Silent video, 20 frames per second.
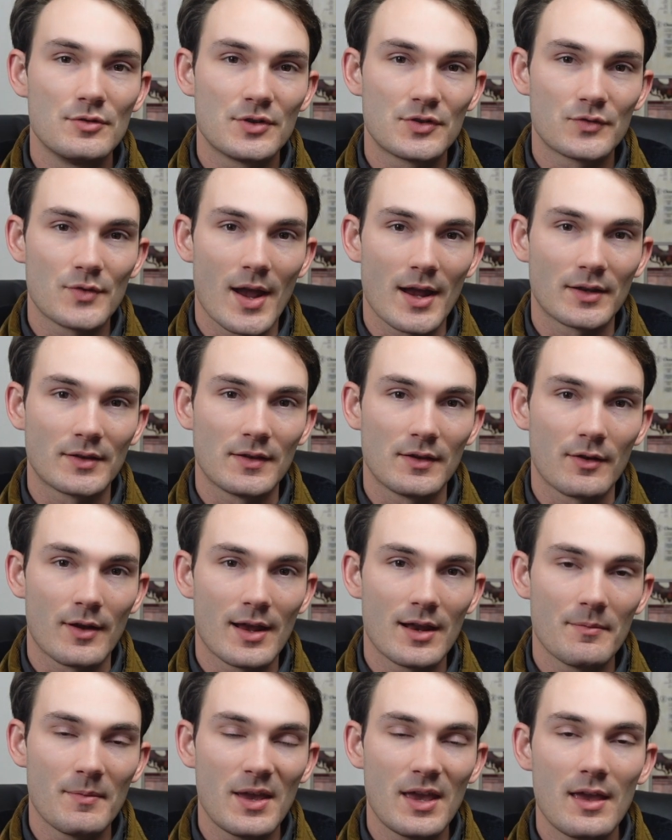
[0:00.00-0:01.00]
you distract
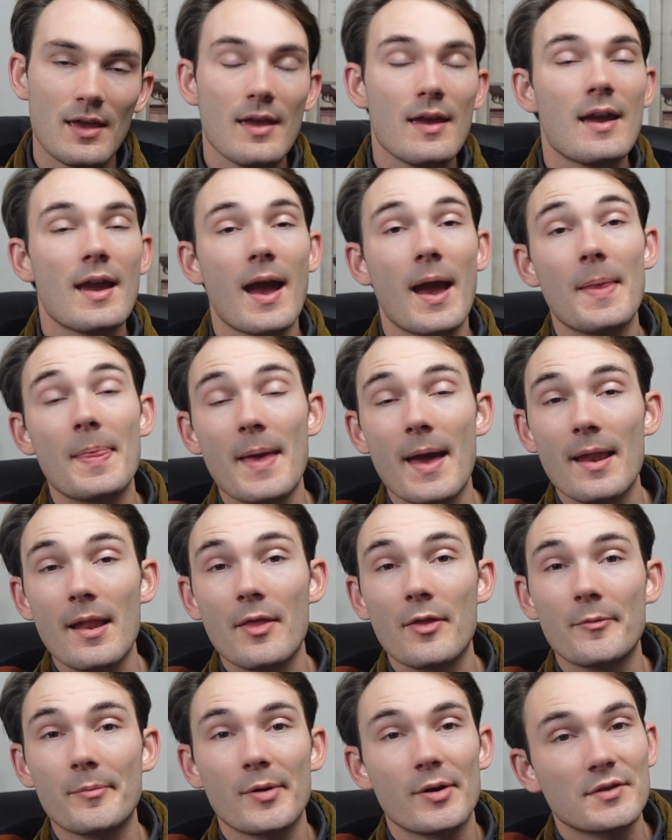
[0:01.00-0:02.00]
your enemy, and
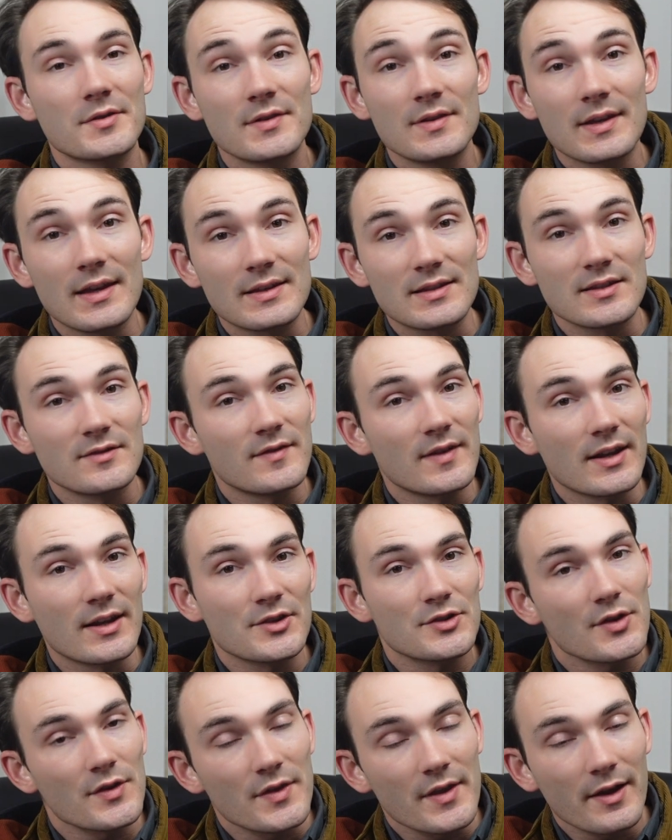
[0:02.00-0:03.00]
that other person gets
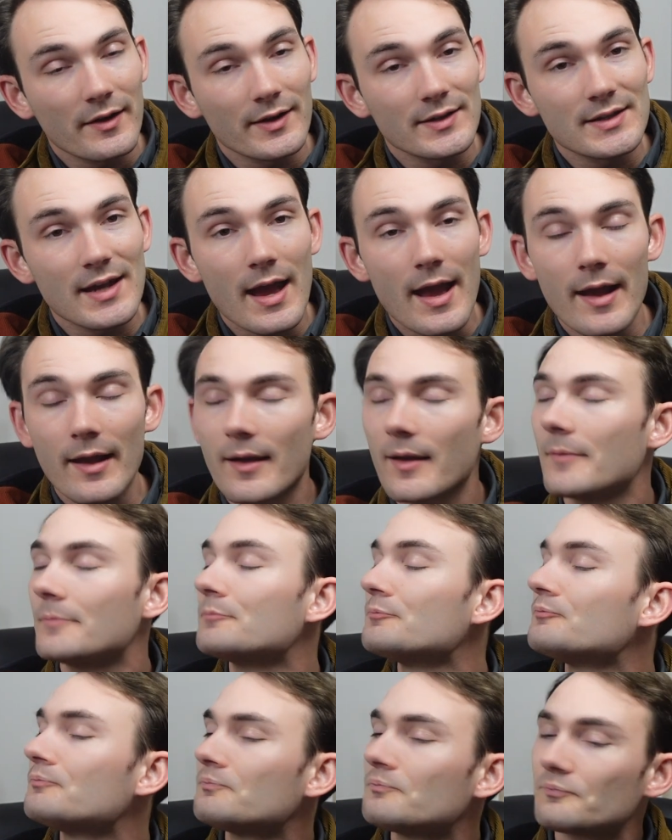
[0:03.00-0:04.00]
advantage on their attack
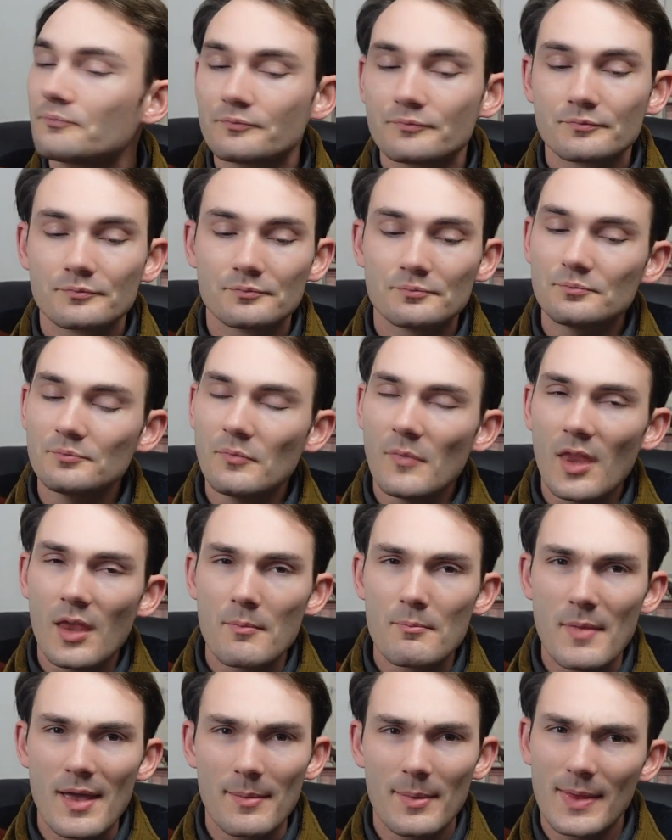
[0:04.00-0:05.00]

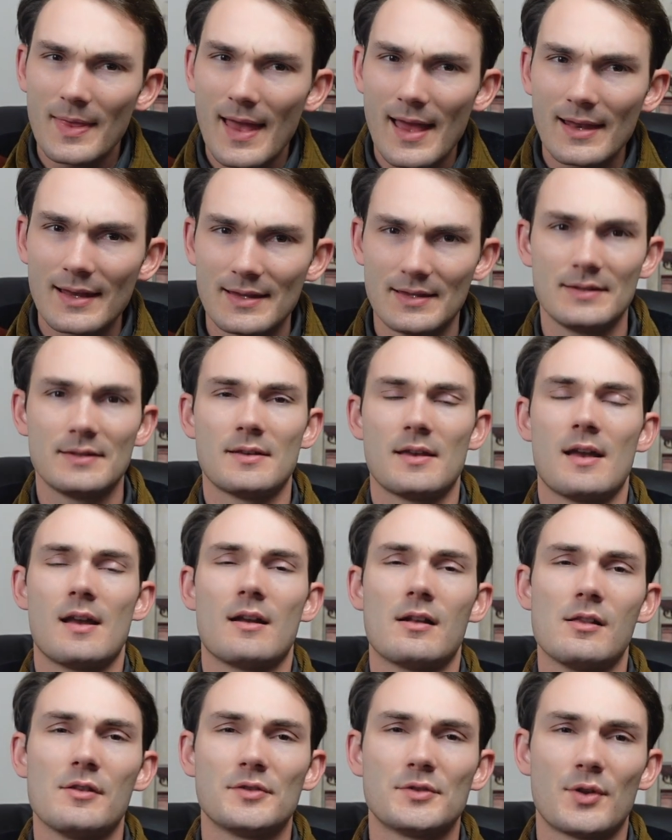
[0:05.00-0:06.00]
maybe that is
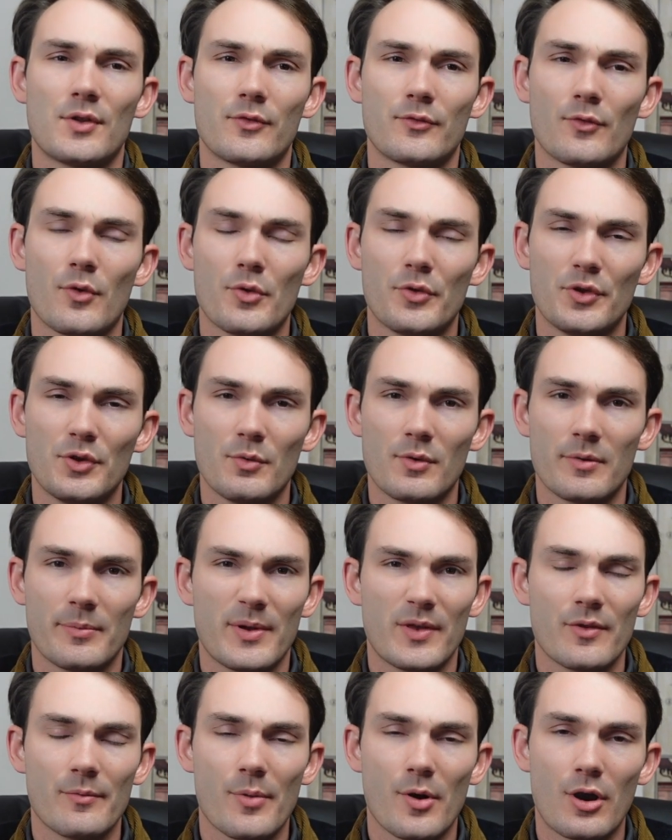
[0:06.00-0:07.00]
uh, closer to the role that you
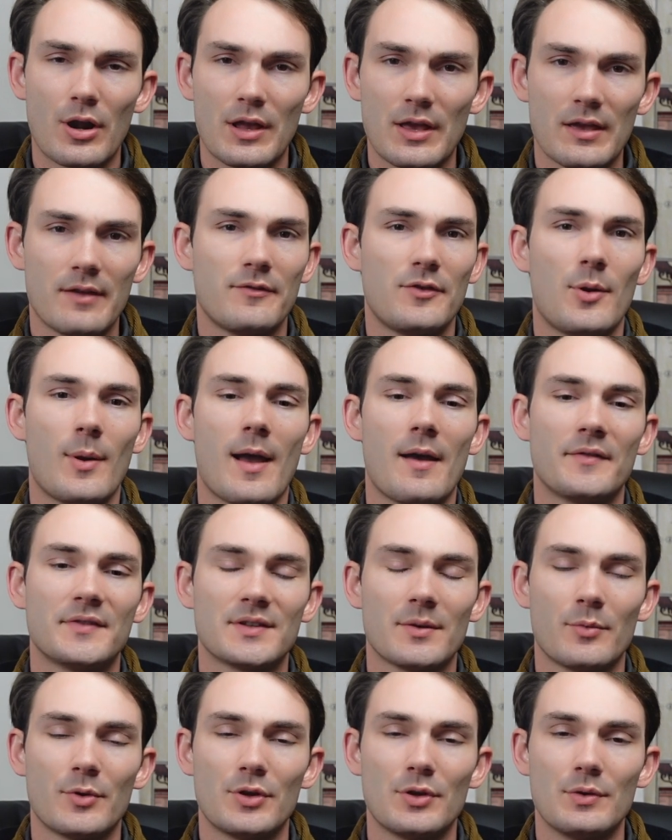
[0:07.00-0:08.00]
want to be in the party if you
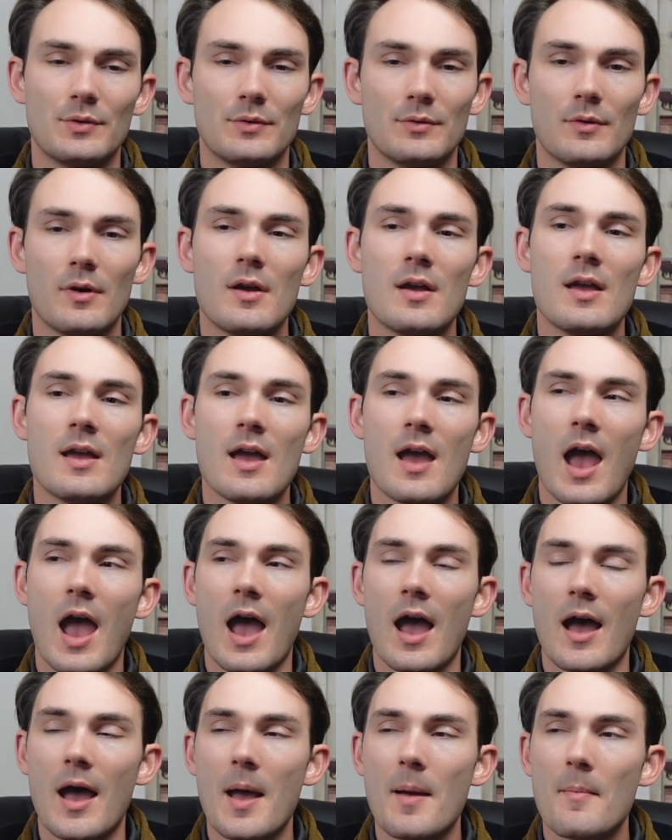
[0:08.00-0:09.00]
have someone who,
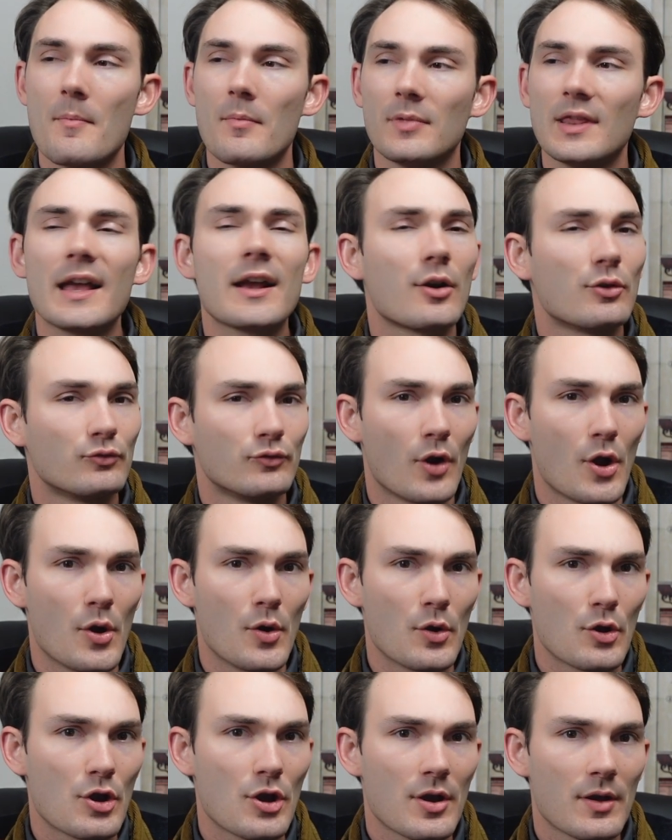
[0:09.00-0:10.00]
uh, like a
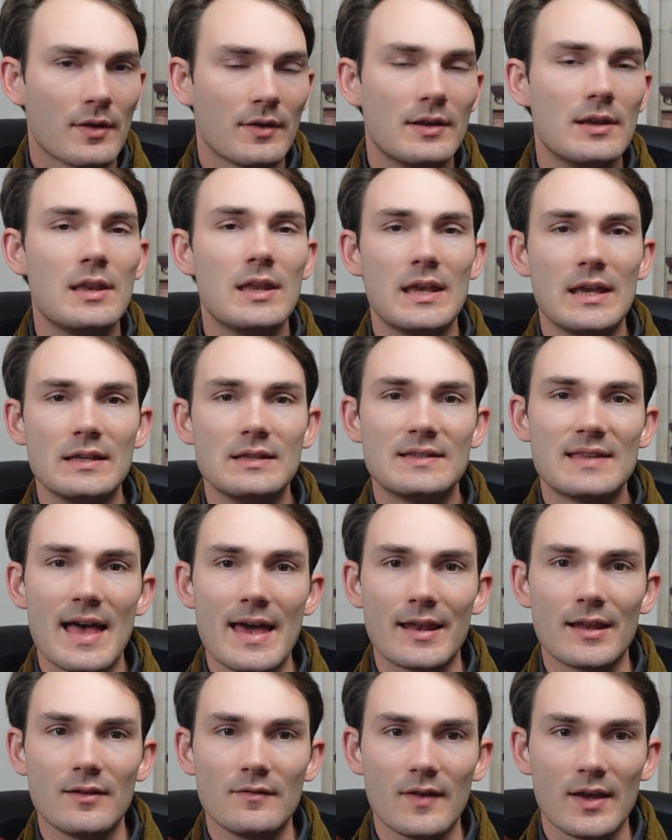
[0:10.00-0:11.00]
rogue, needs
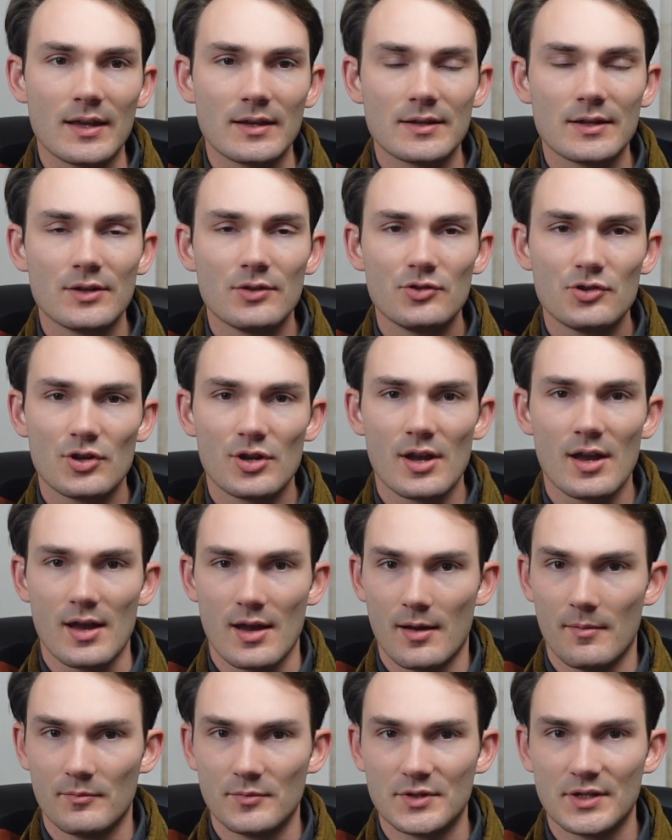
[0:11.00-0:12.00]
that advantage
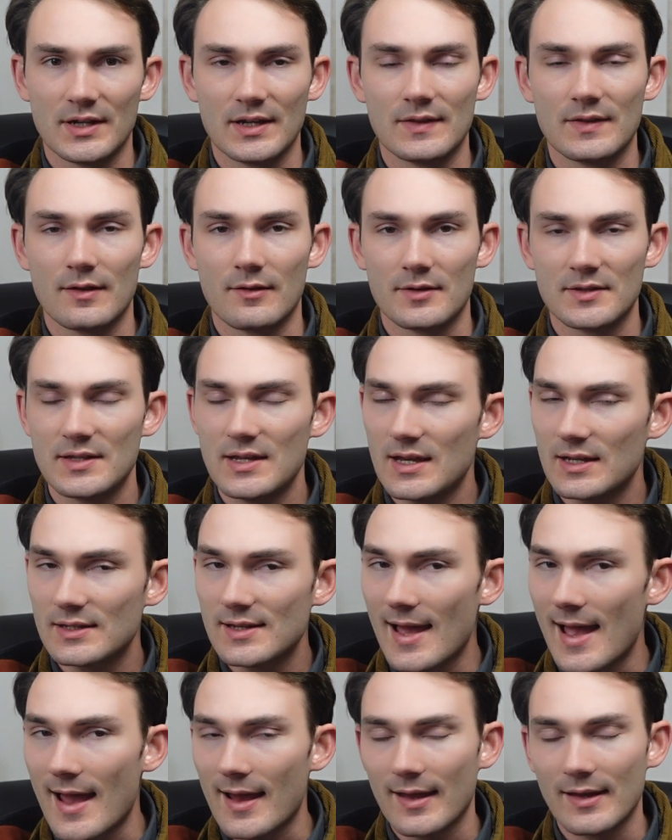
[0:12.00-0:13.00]
um, to get their sneak
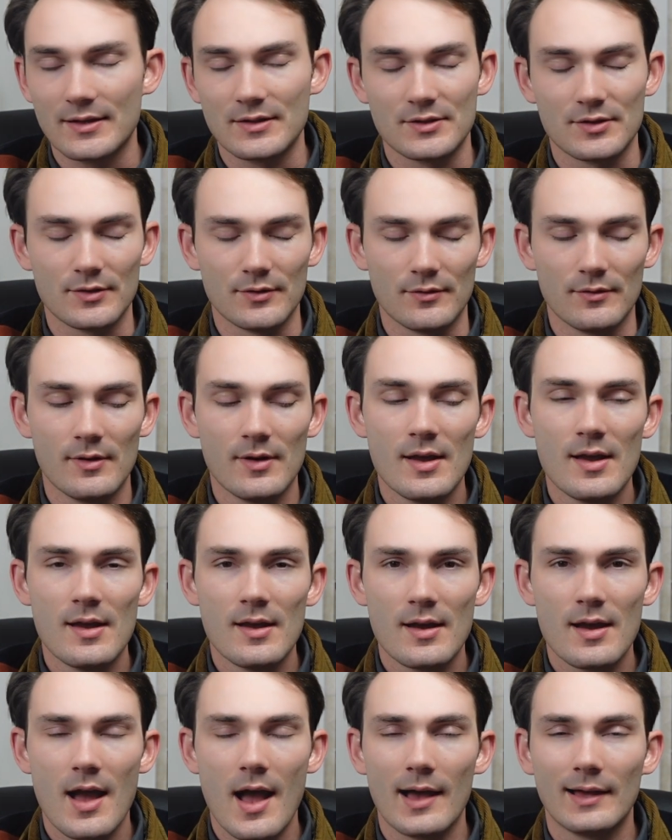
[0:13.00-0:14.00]
attack and to
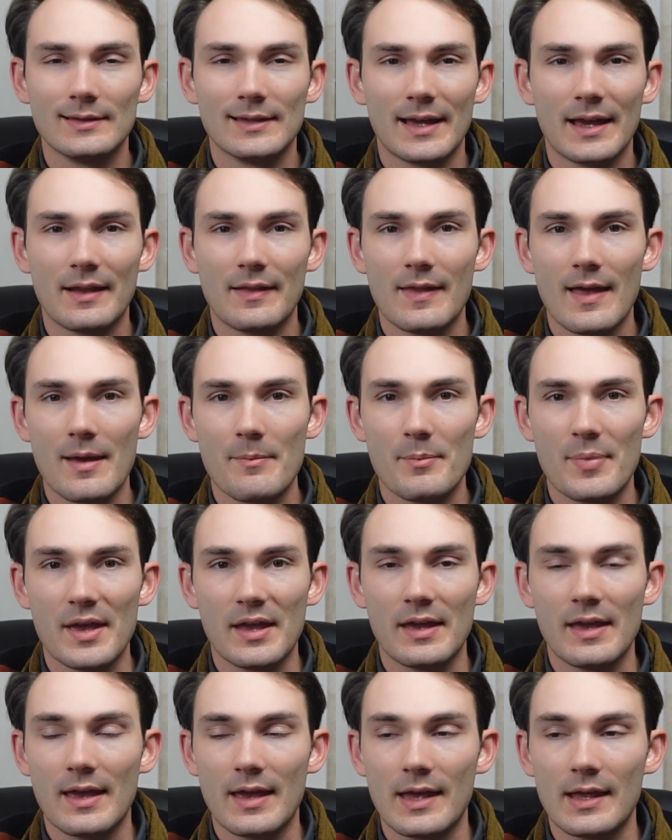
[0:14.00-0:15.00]
uh, land that
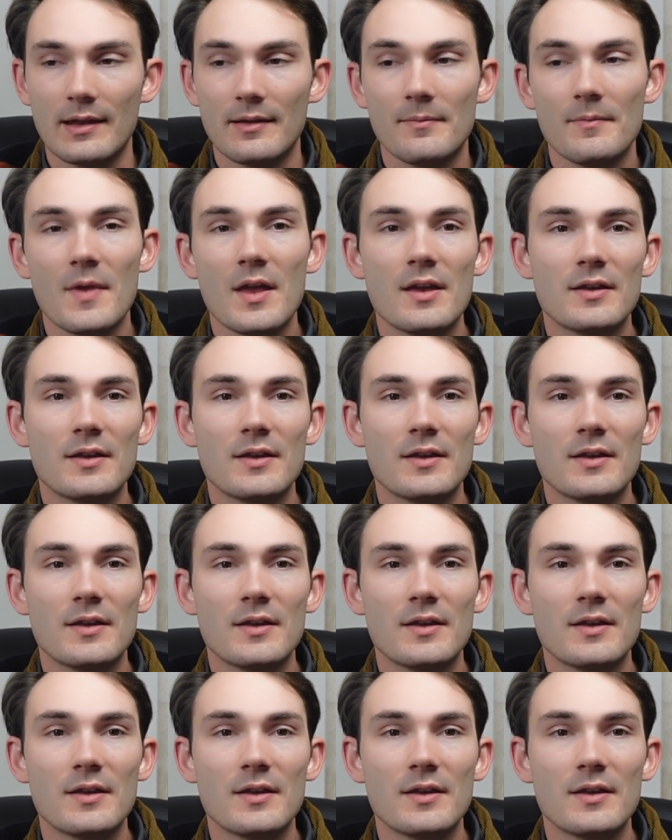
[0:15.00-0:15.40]
big hit.